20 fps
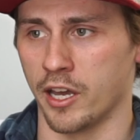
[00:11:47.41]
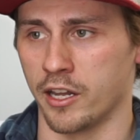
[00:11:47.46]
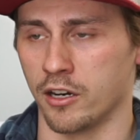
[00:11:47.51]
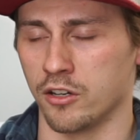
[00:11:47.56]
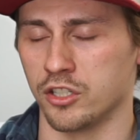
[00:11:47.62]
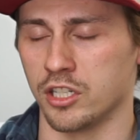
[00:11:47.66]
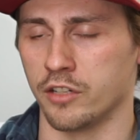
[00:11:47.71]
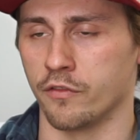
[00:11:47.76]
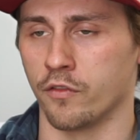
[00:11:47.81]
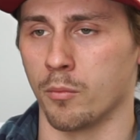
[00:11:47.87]

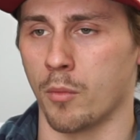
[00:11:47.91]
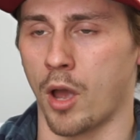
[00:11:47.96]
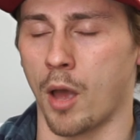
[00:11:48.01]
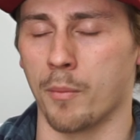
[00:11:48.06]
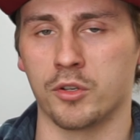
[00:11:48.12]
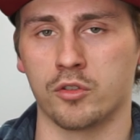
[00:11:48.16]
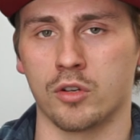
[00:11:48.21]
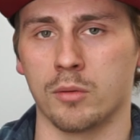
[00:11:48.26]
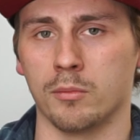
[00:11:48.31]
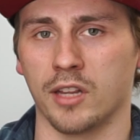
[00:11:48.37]
energy from
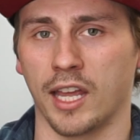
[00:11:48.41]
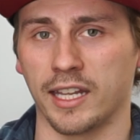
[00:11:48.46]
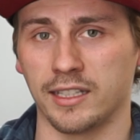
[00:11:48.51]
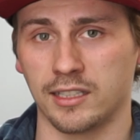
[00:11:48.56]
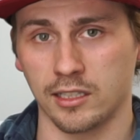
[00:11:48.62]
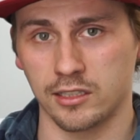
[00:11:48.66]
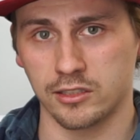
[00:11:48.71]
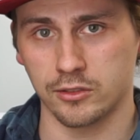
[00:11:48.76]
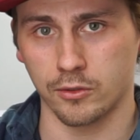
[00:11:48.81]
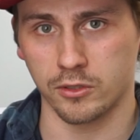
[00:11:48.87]
upstream
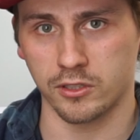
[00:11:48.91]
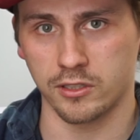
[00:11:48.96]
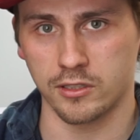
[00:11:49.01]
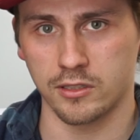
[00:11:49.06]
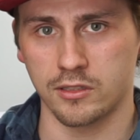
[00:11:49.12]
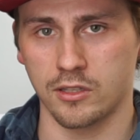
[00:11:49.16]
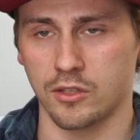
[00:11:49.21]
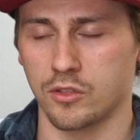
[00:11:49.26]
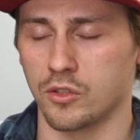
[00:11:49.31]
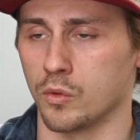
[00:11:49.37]
lengthic
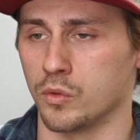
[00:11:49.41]
sources, so